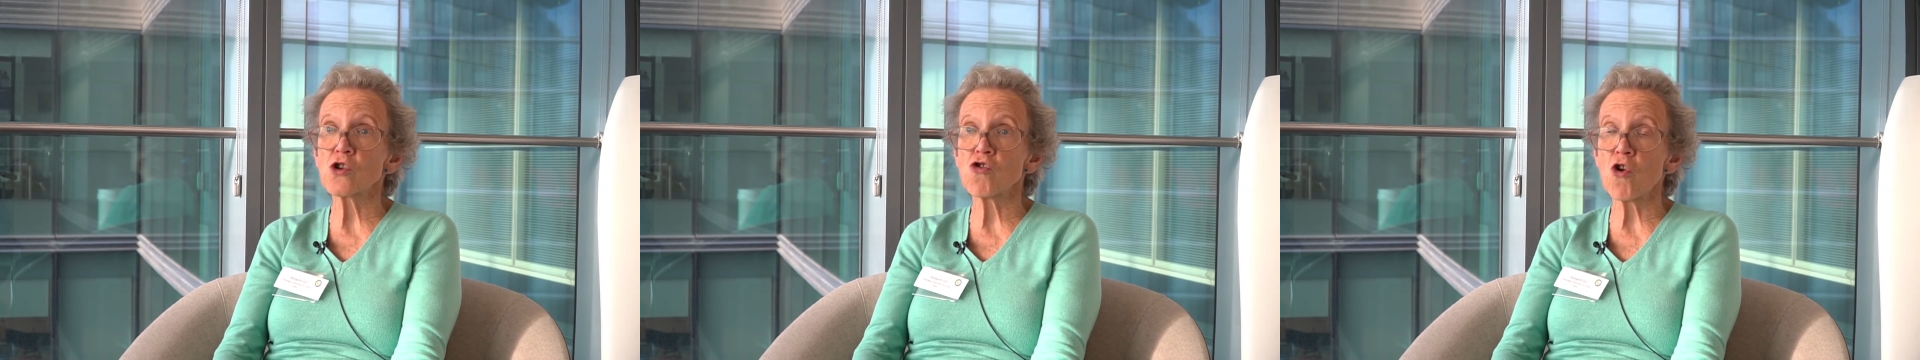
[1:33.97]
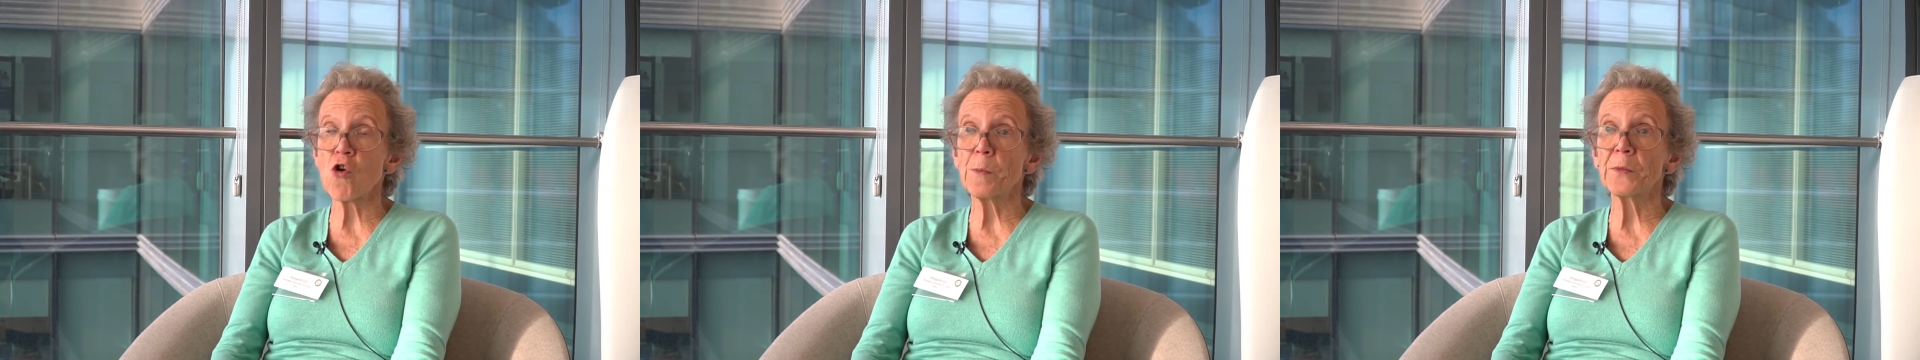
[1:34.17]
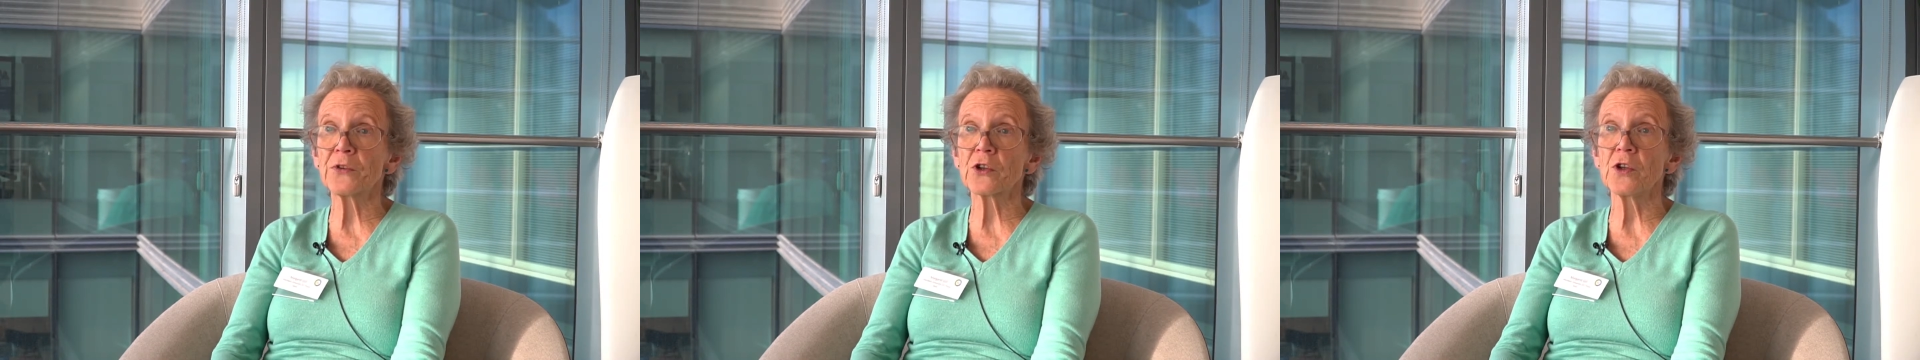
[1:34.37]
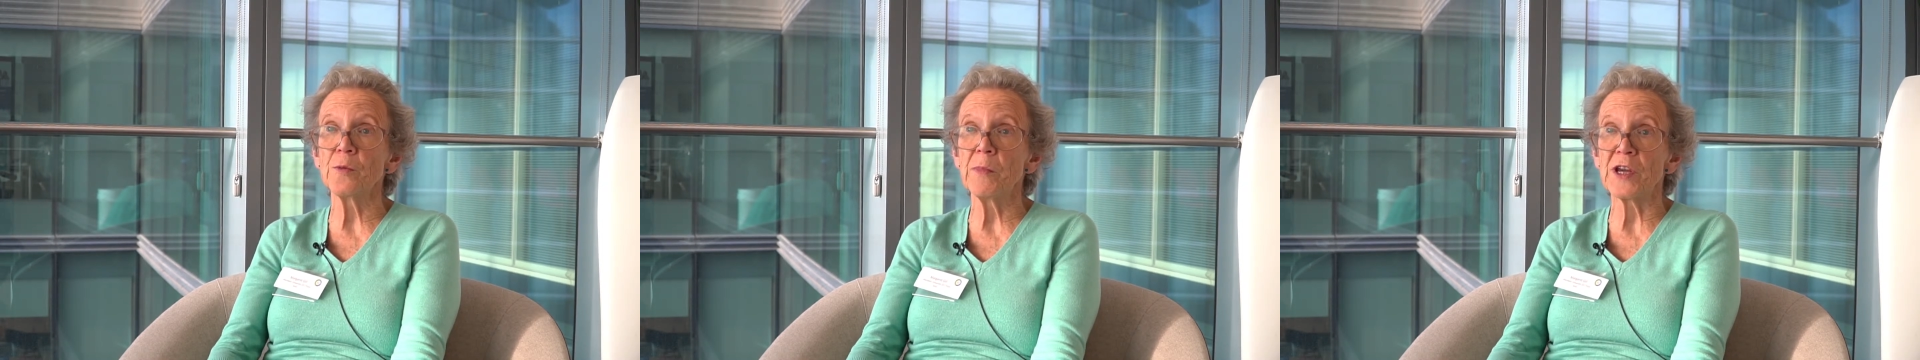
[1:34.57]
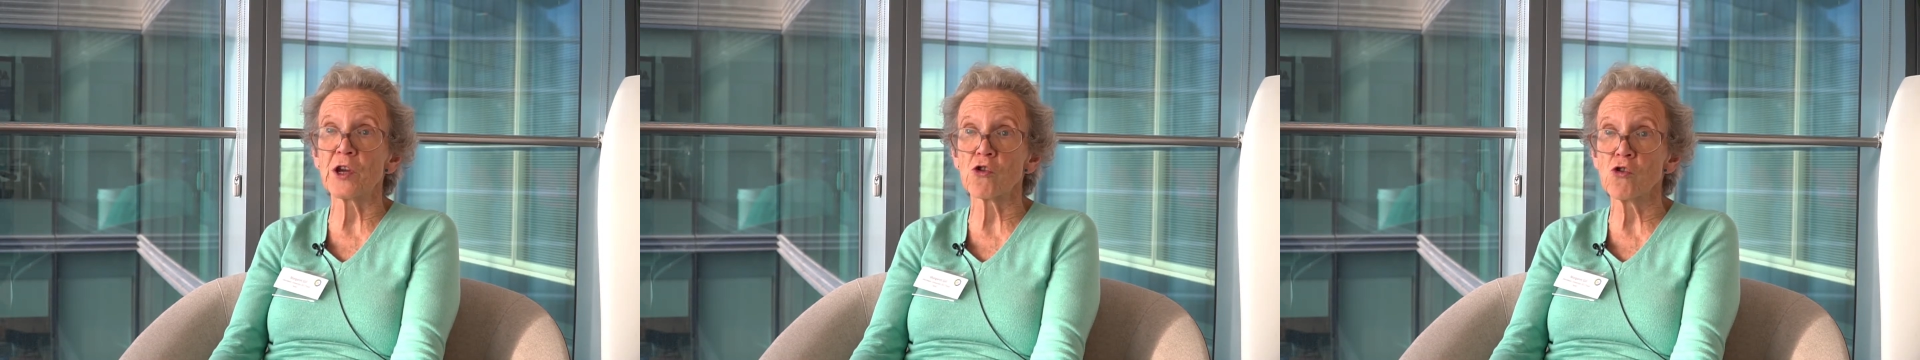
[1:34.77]
Crops can
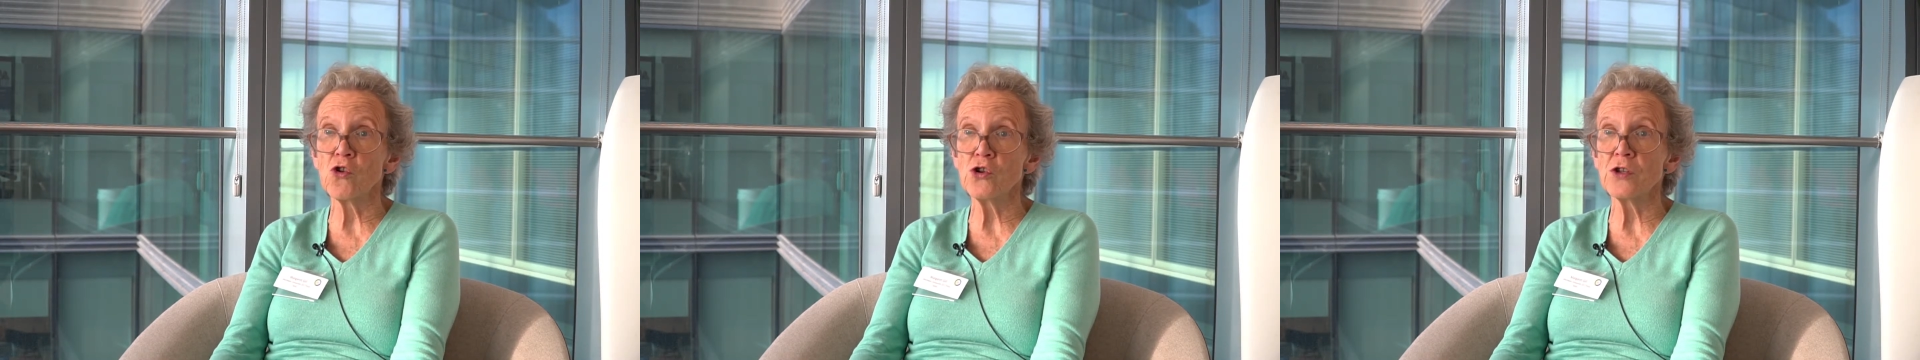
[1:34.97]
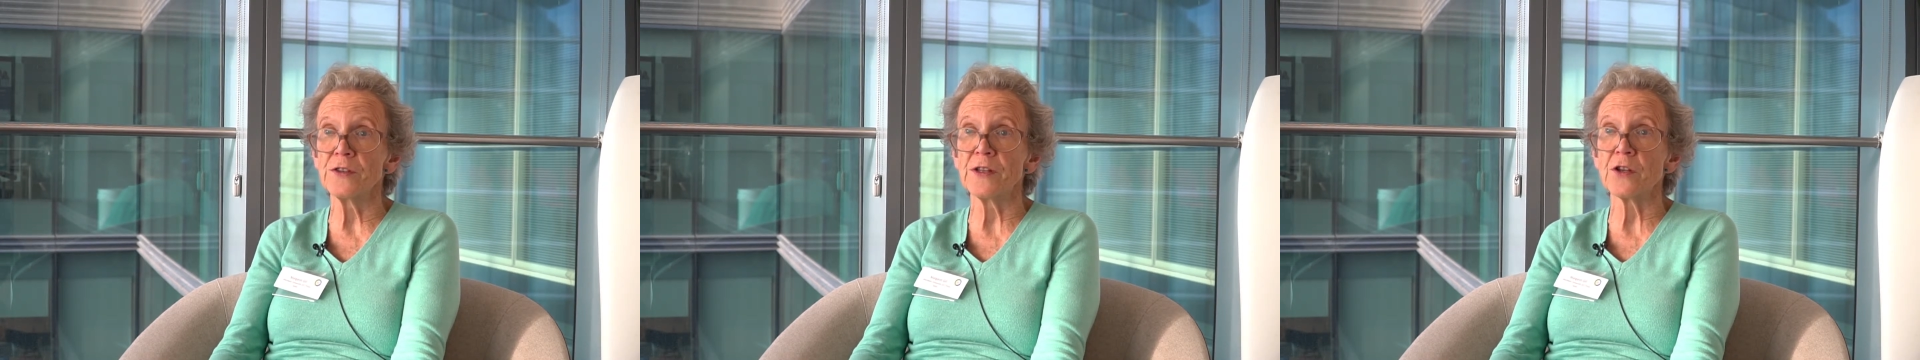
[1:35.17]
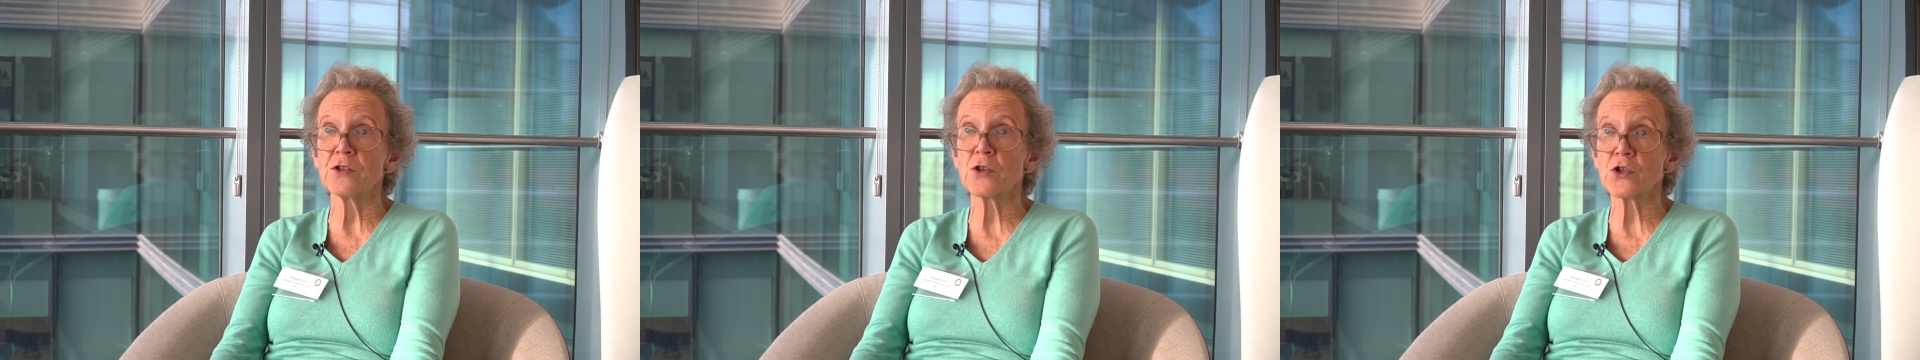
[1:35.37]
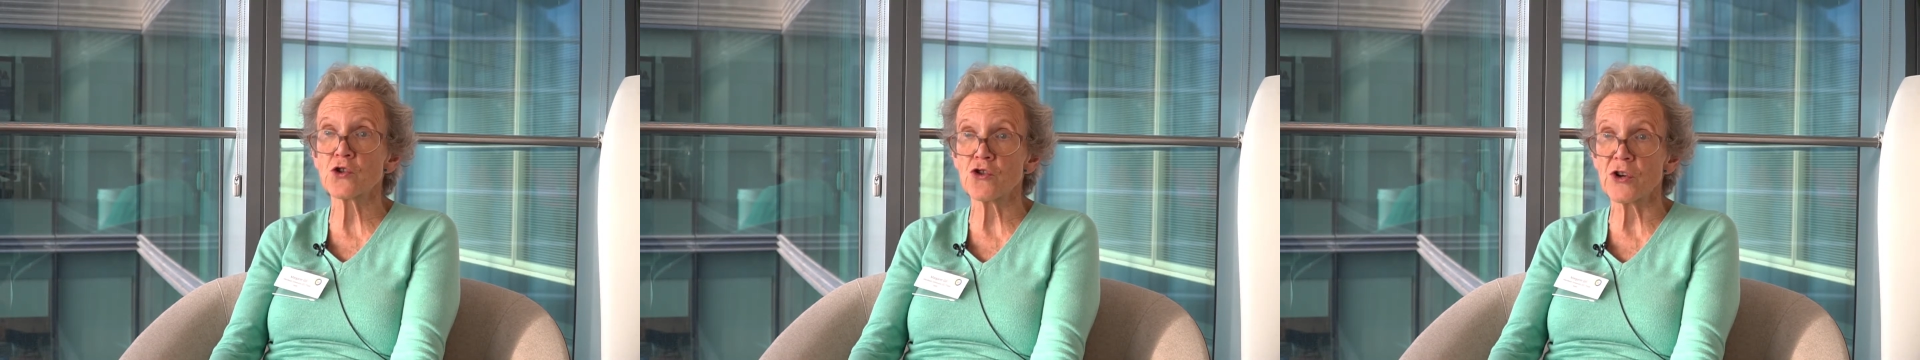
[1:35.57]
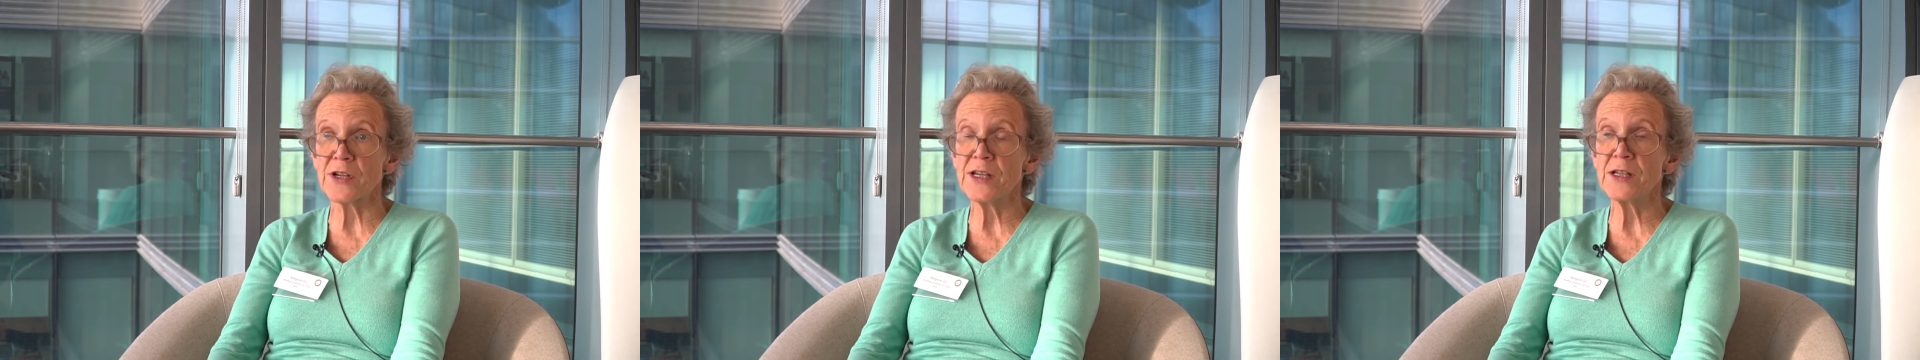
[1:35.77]
be grown in those
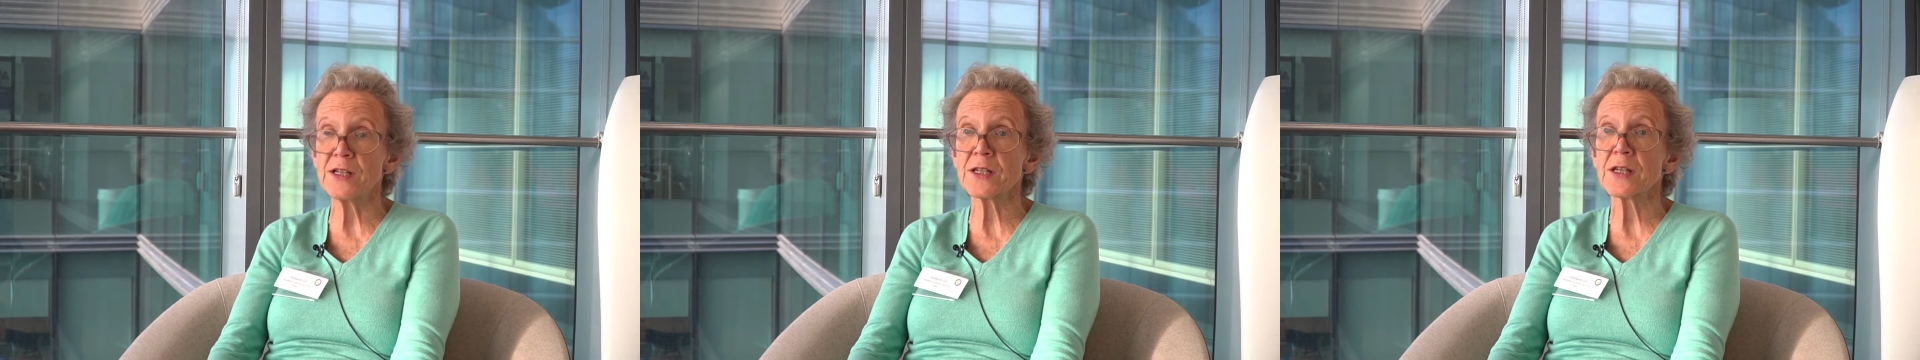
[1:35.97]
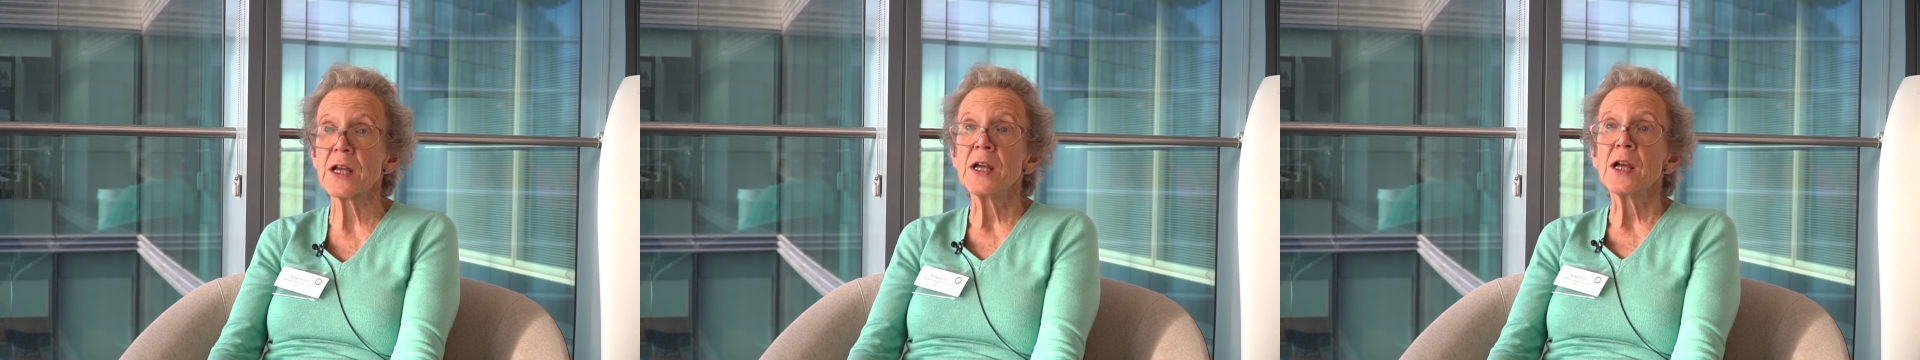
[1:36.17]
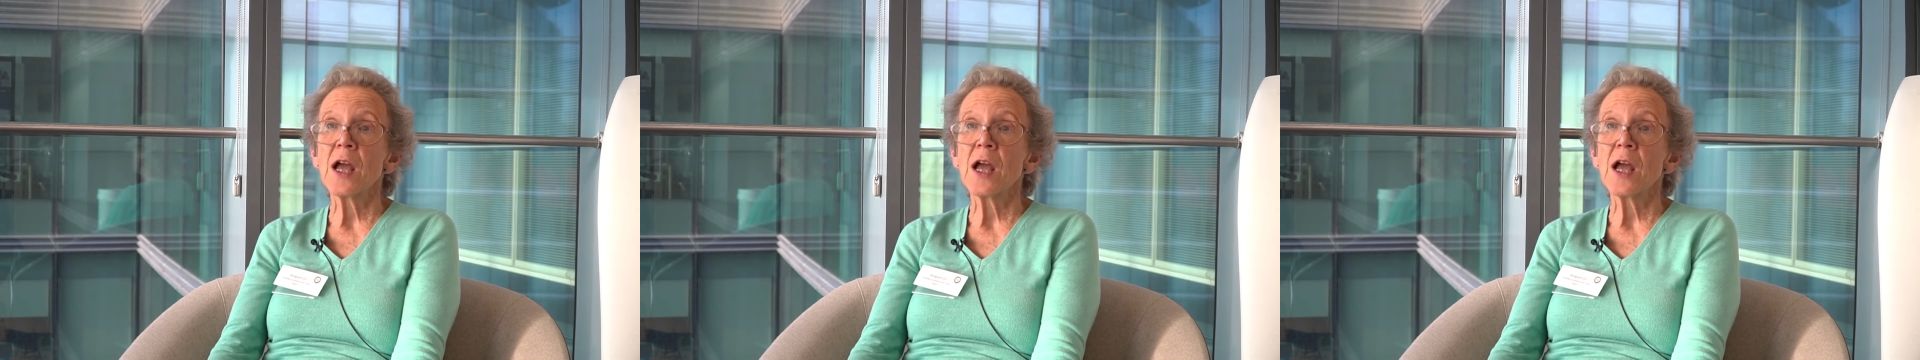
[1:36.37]
trays,